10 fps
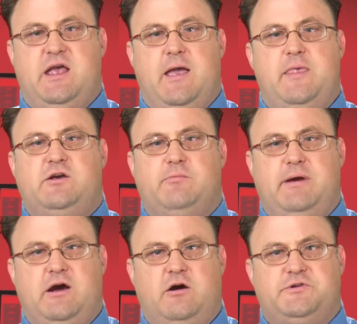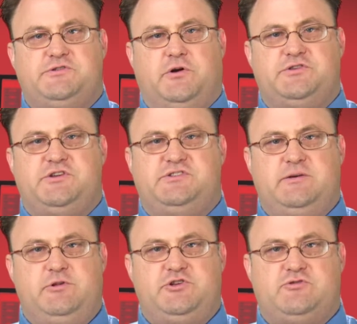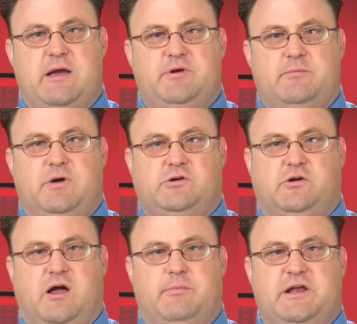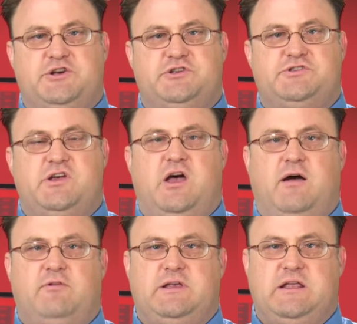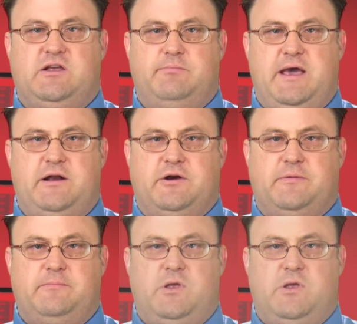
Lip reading: and then compare our results to similar strapping and buckle combinations of a leading competitor.